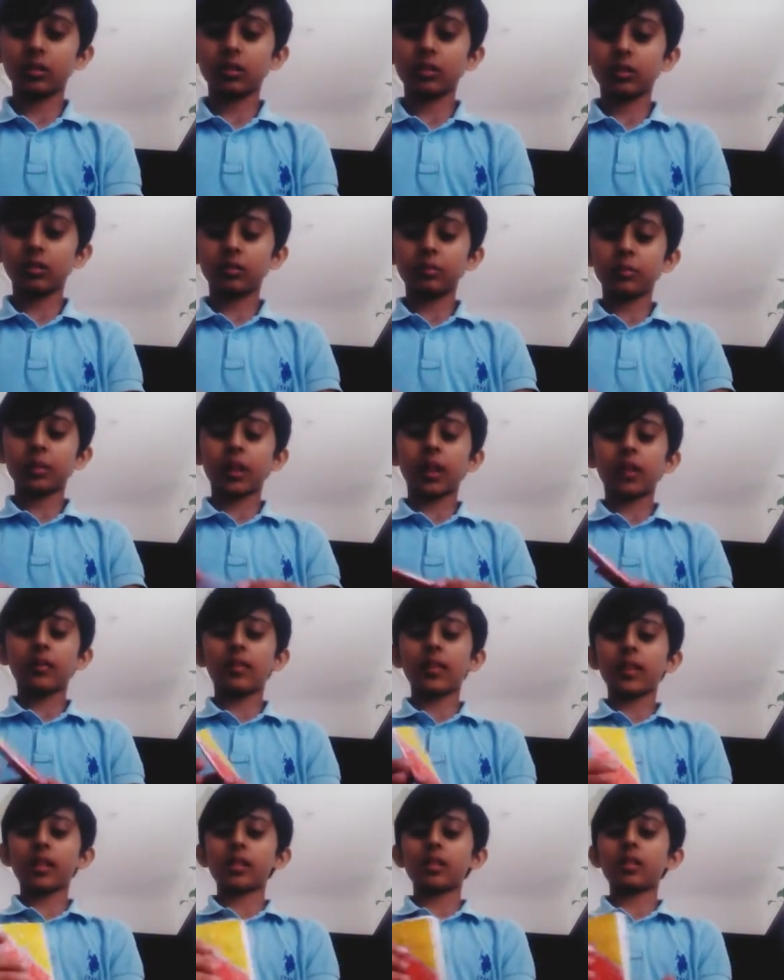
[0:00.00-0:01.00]
It became
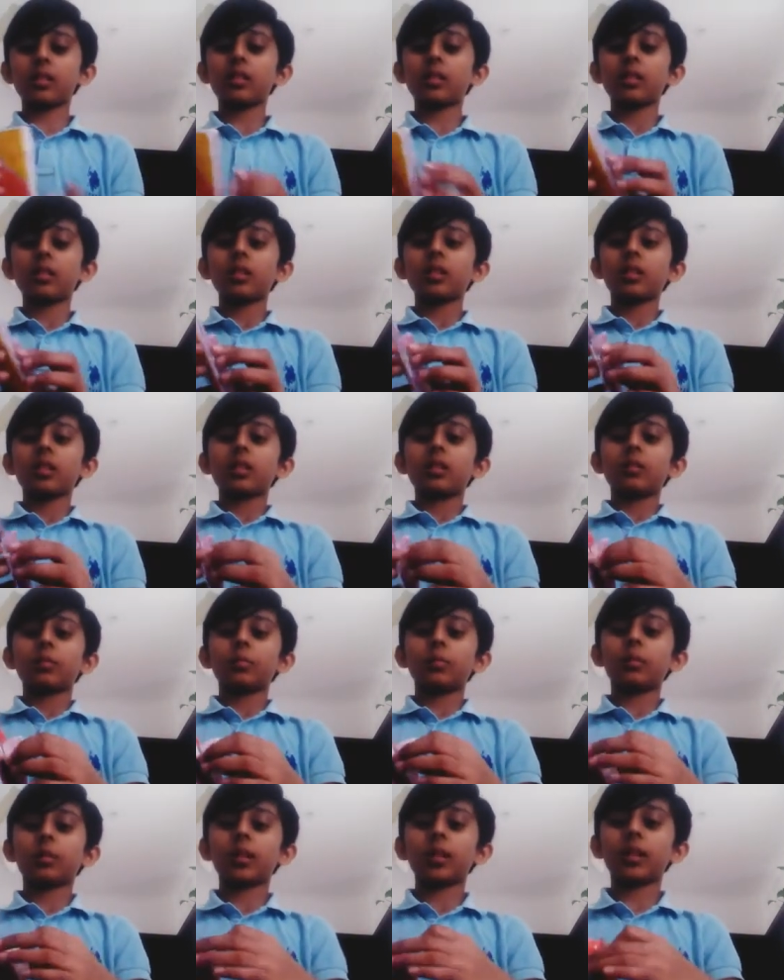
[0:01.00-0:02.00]
like this
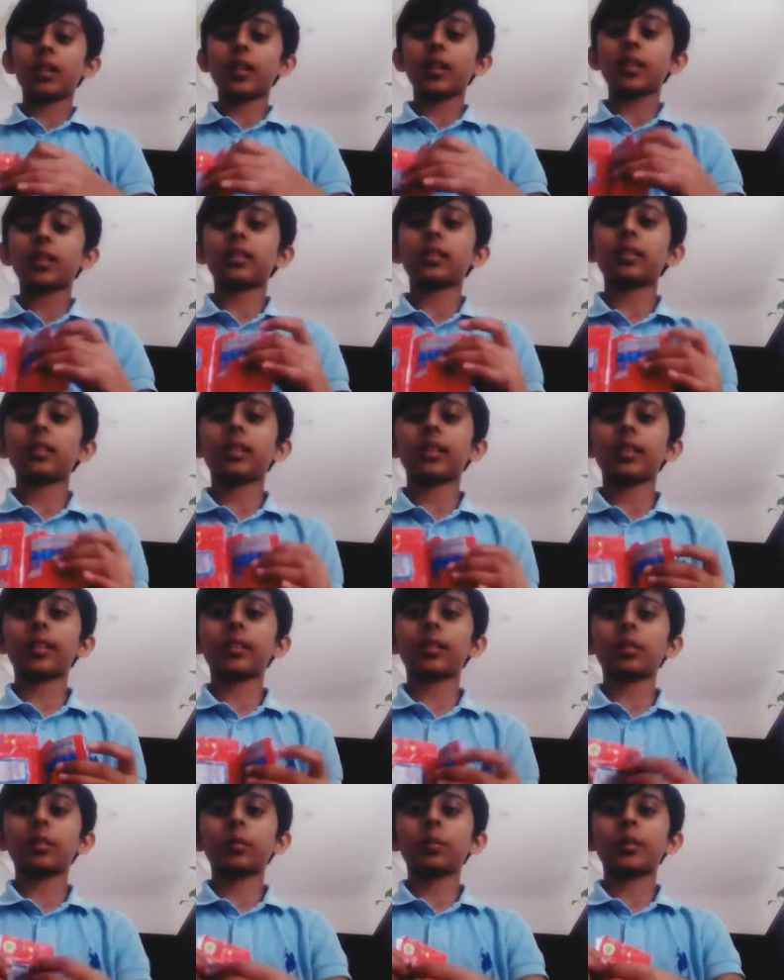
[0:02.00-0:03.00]
pokedex, like
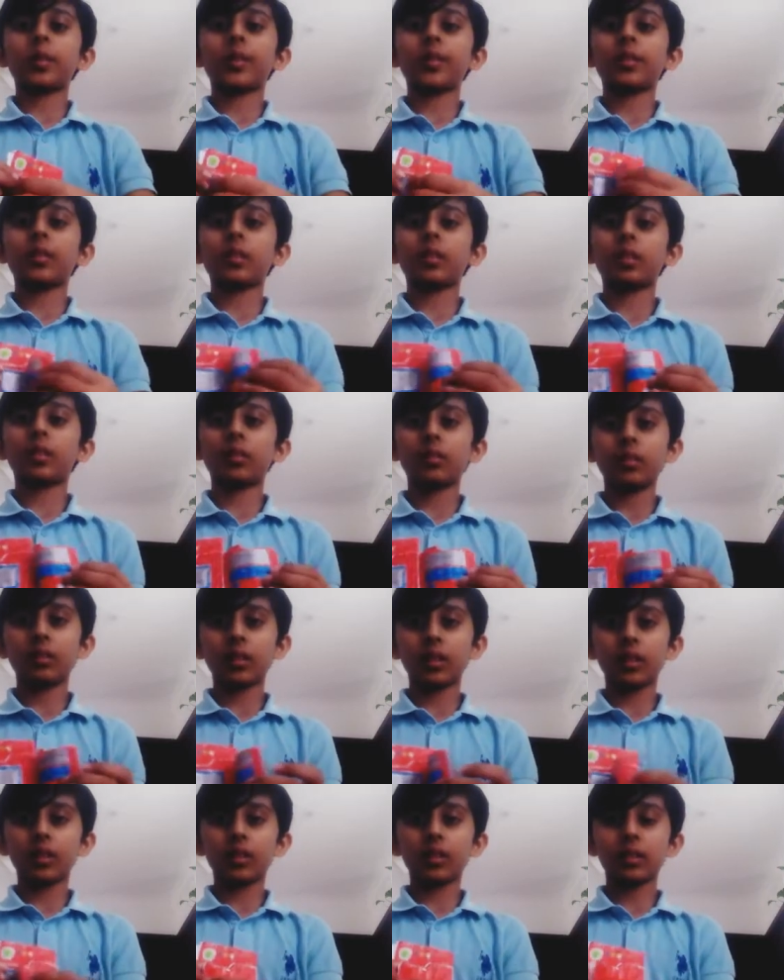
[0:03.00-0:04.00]

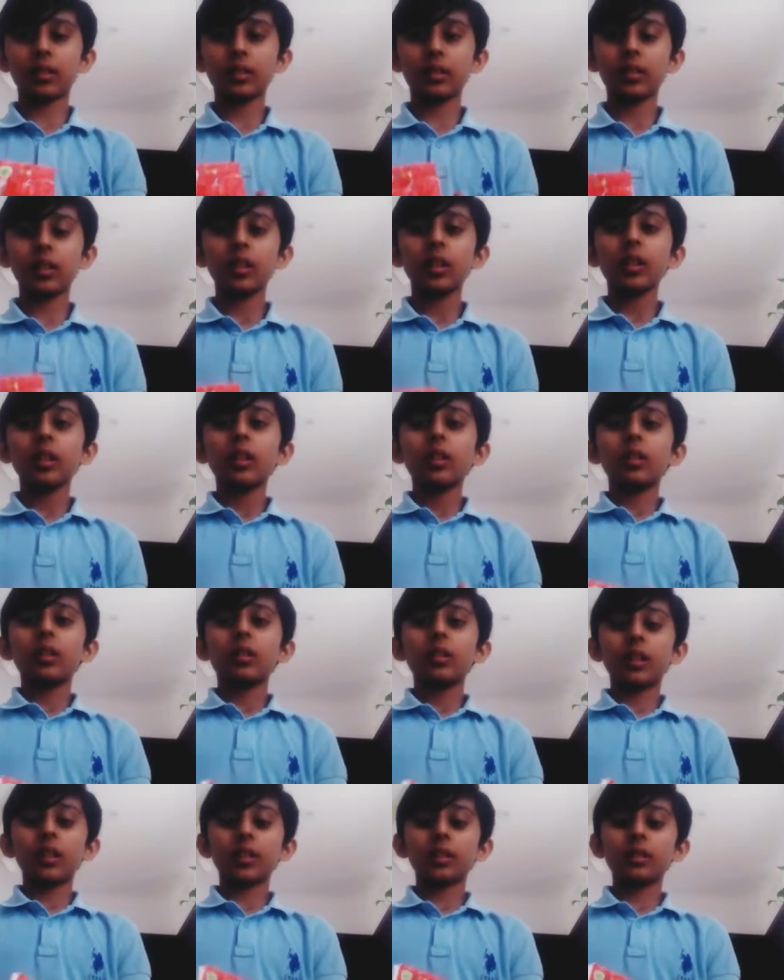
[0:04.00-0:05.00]
open.
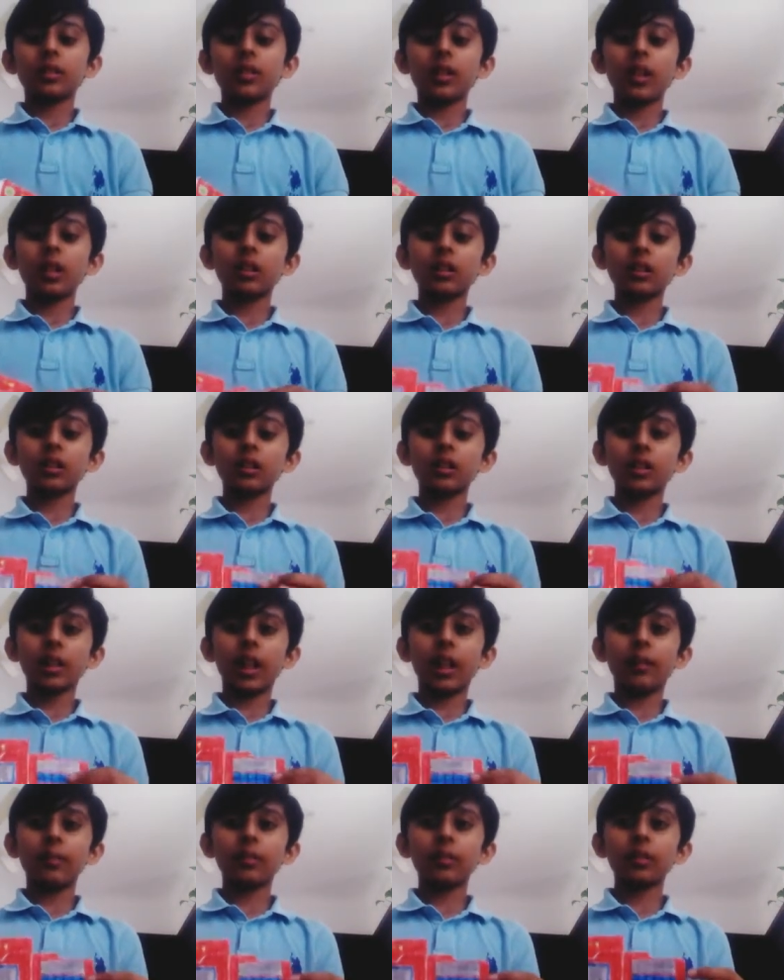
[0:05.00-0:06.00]
Okay, so now it's
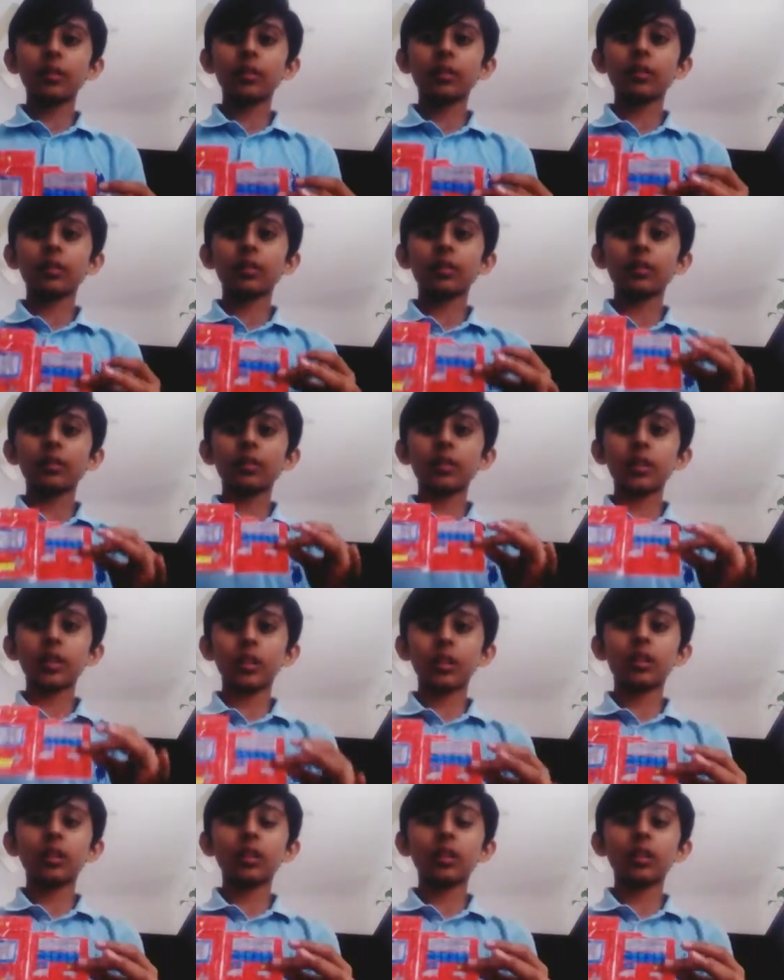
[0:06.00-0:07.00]
time to
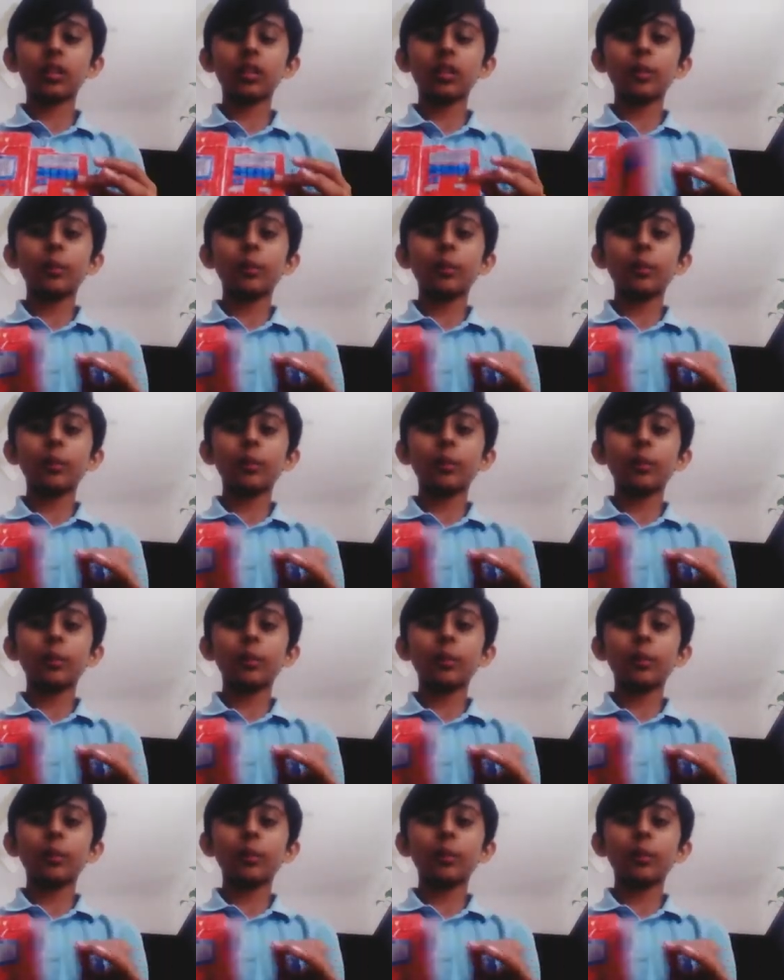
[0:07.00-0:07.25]
draw